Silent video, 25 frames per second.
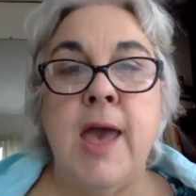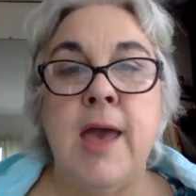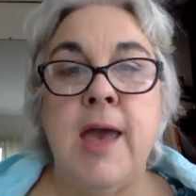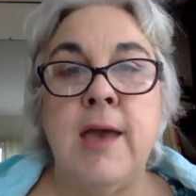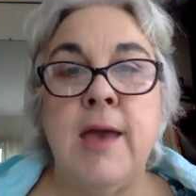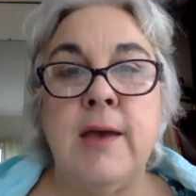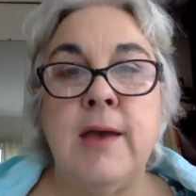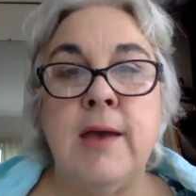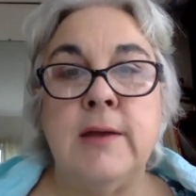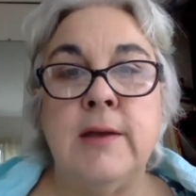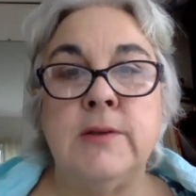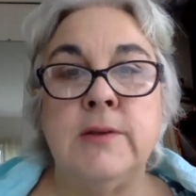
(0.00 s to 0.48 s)

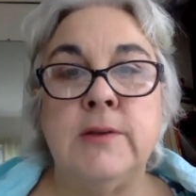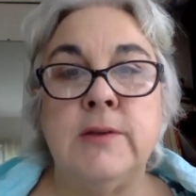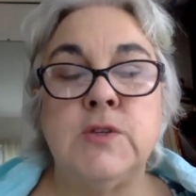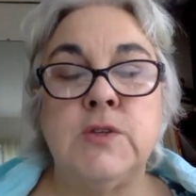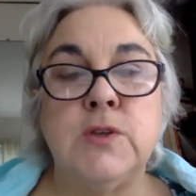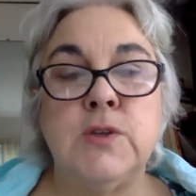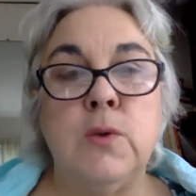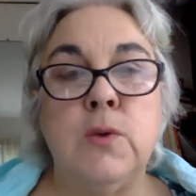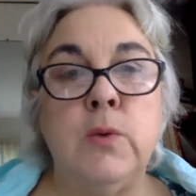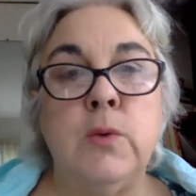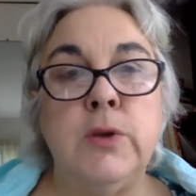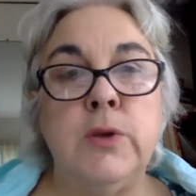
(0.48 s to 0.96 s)
And
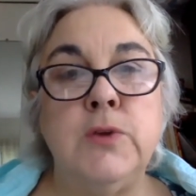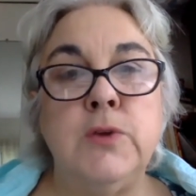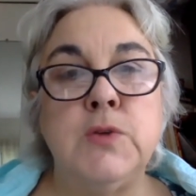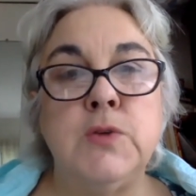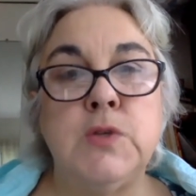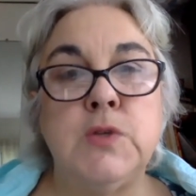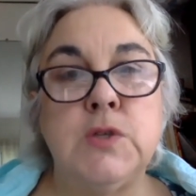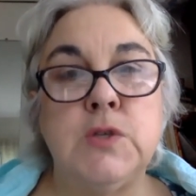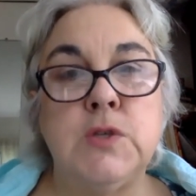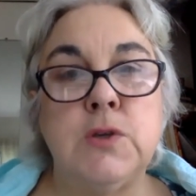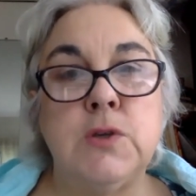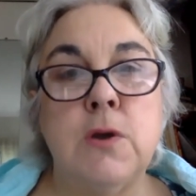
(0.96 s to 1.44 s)
so when you
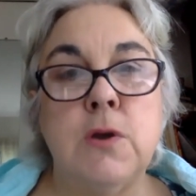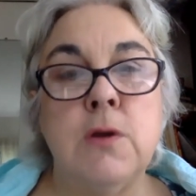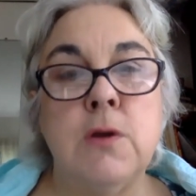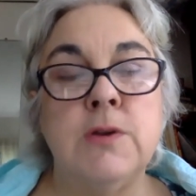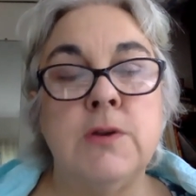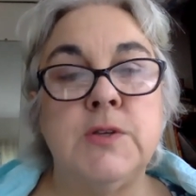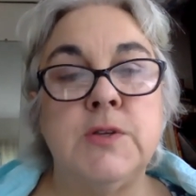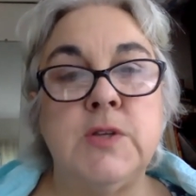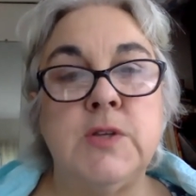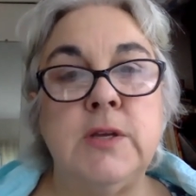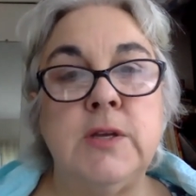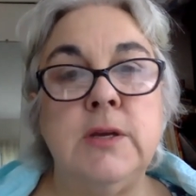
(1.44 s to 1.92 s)

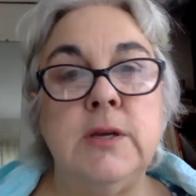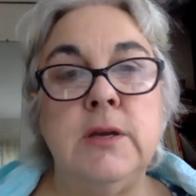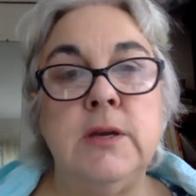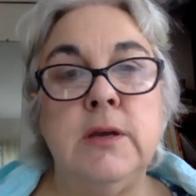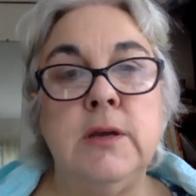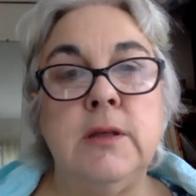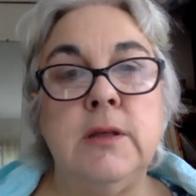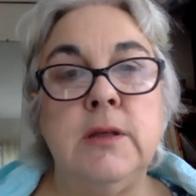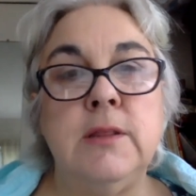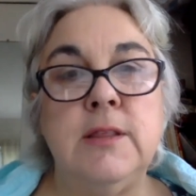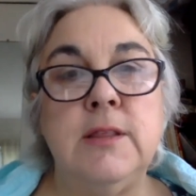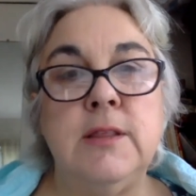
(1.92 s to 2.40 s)
start
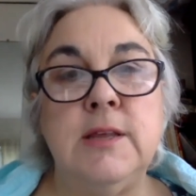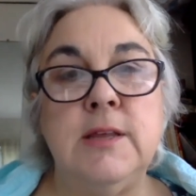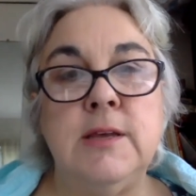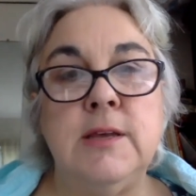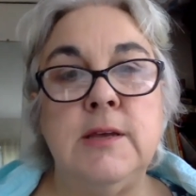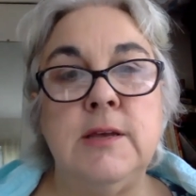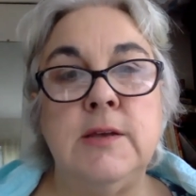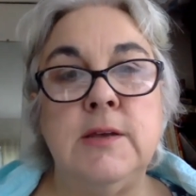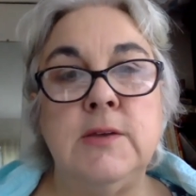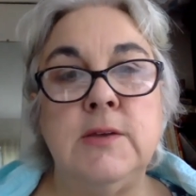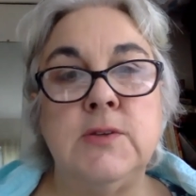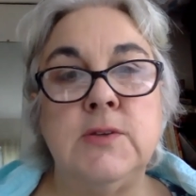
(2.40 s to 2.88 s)
seeing
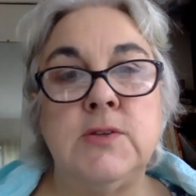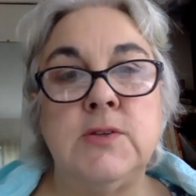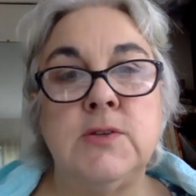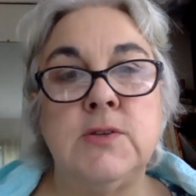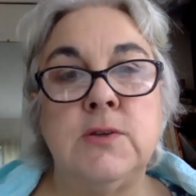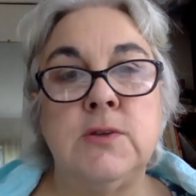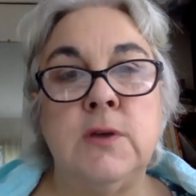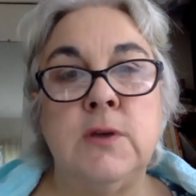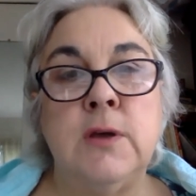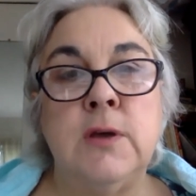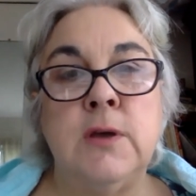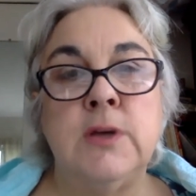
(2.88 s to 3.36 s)

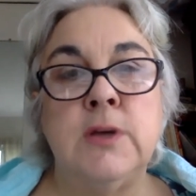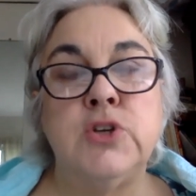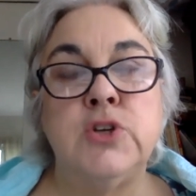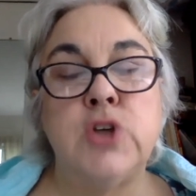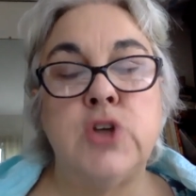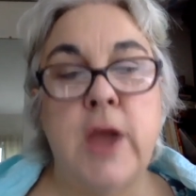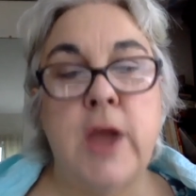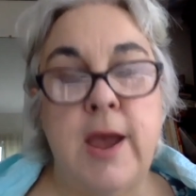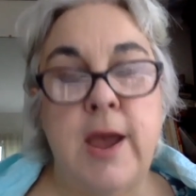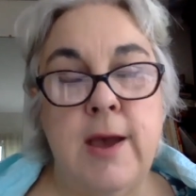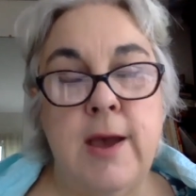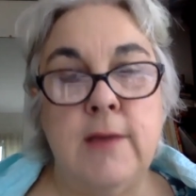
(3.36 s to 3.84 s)
these
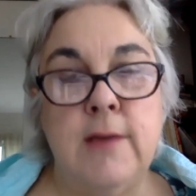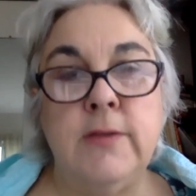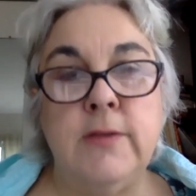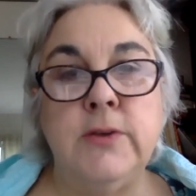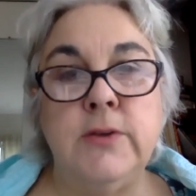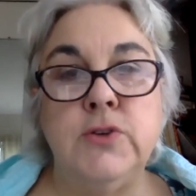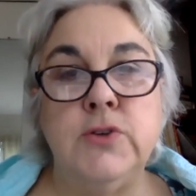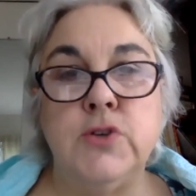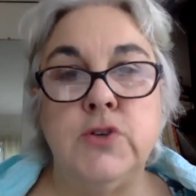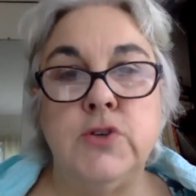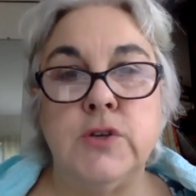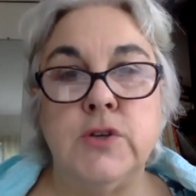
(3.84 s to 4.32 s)

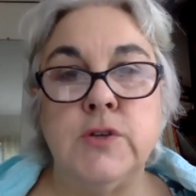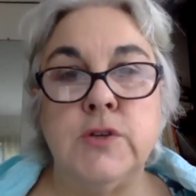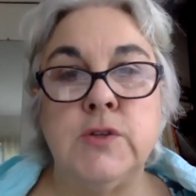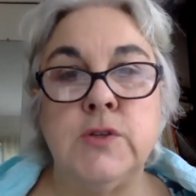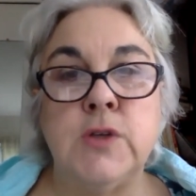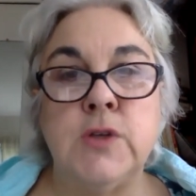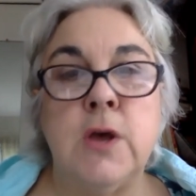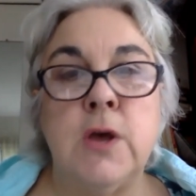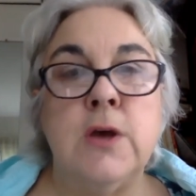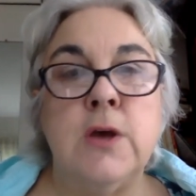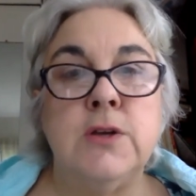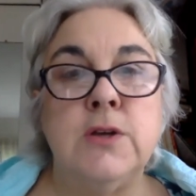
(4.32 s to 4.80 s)
challenges
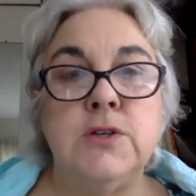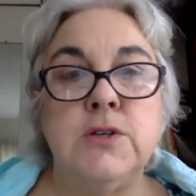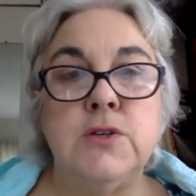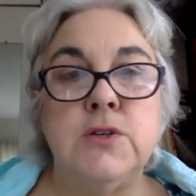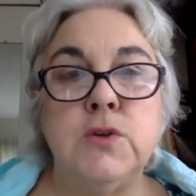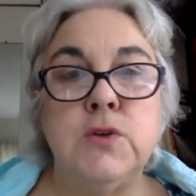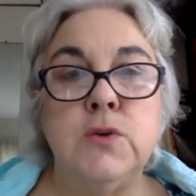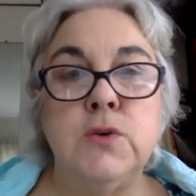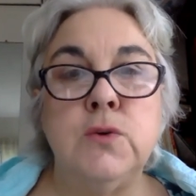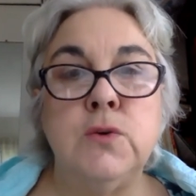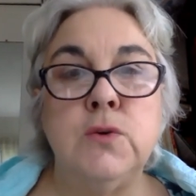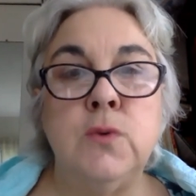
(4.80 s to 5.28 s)

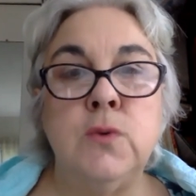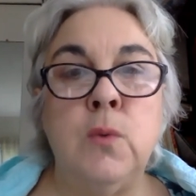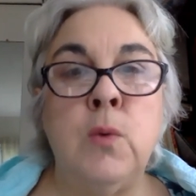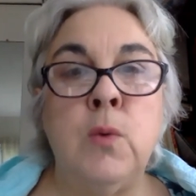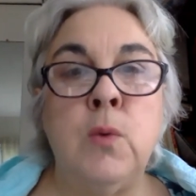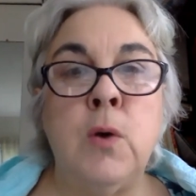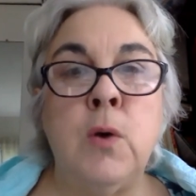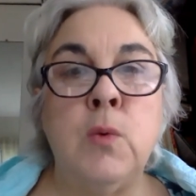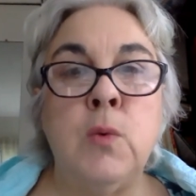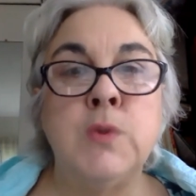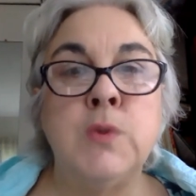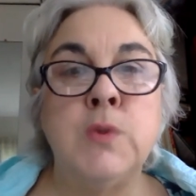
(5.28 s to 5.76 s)
to
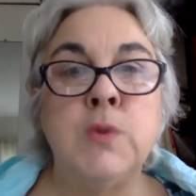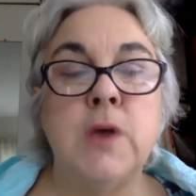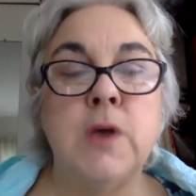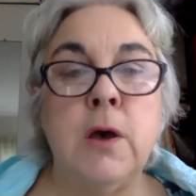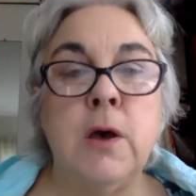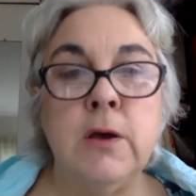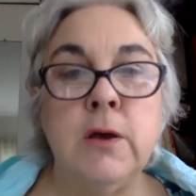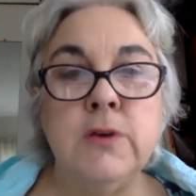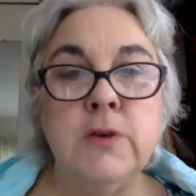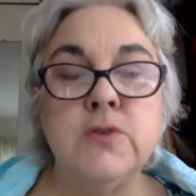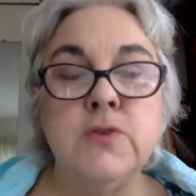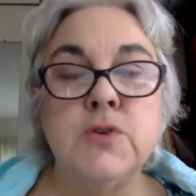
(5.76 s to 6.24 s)
what was
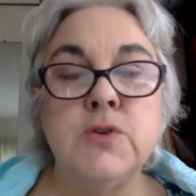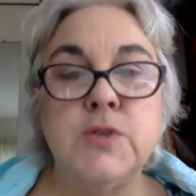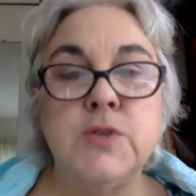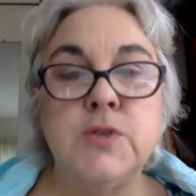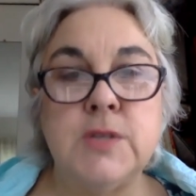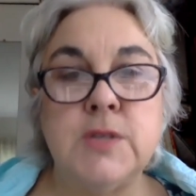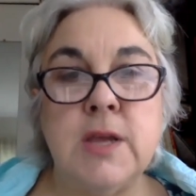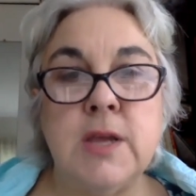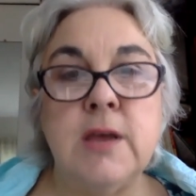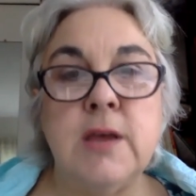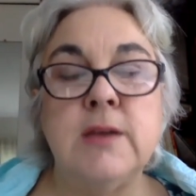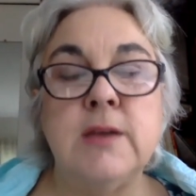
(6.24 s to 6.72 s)

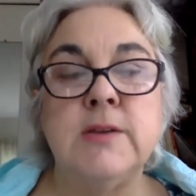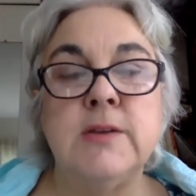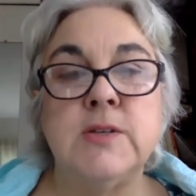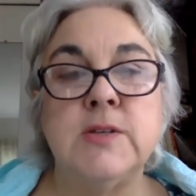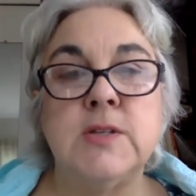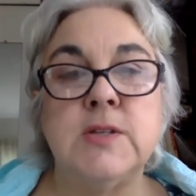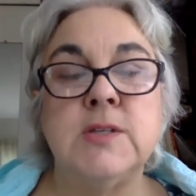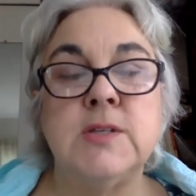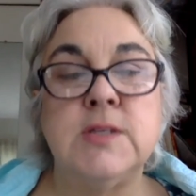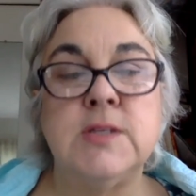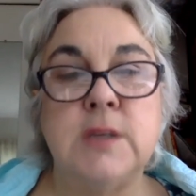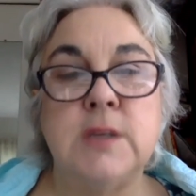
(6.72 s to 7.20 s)
understood
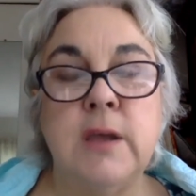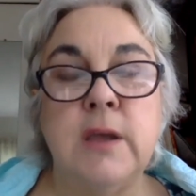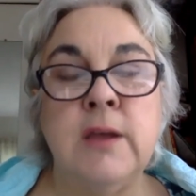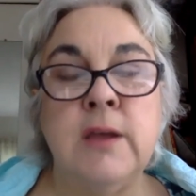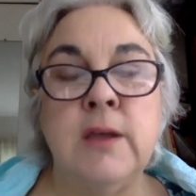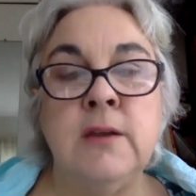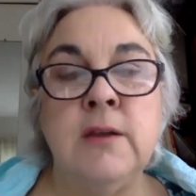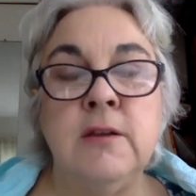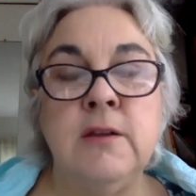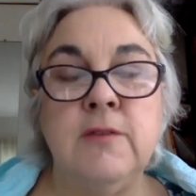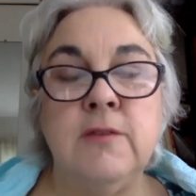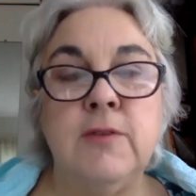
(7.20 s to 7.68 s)
as the
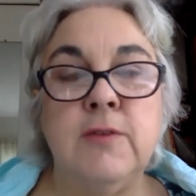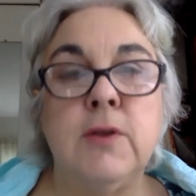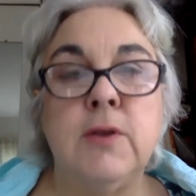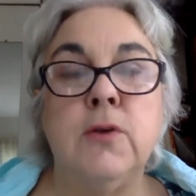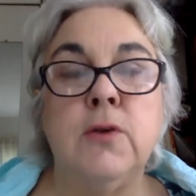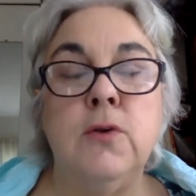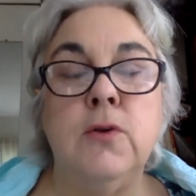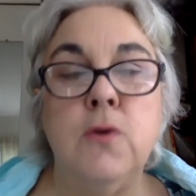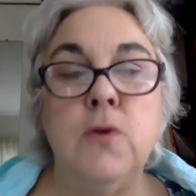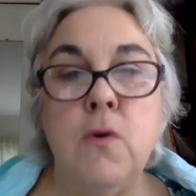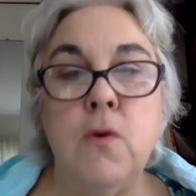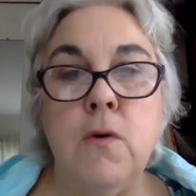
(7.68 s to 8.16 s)
scientific
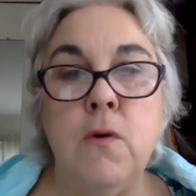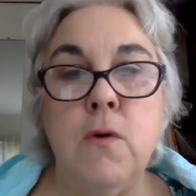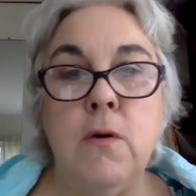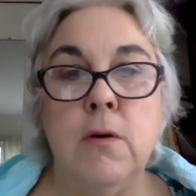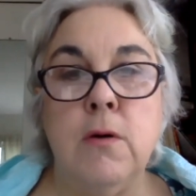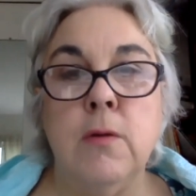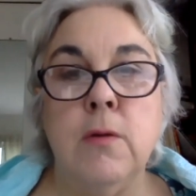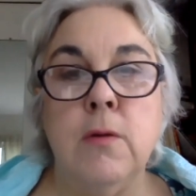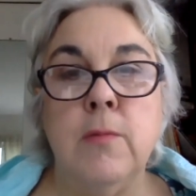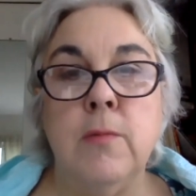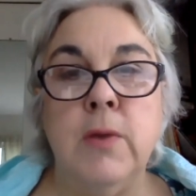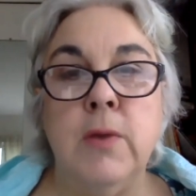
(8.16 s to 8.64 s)

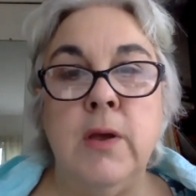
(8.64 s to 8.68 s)
norm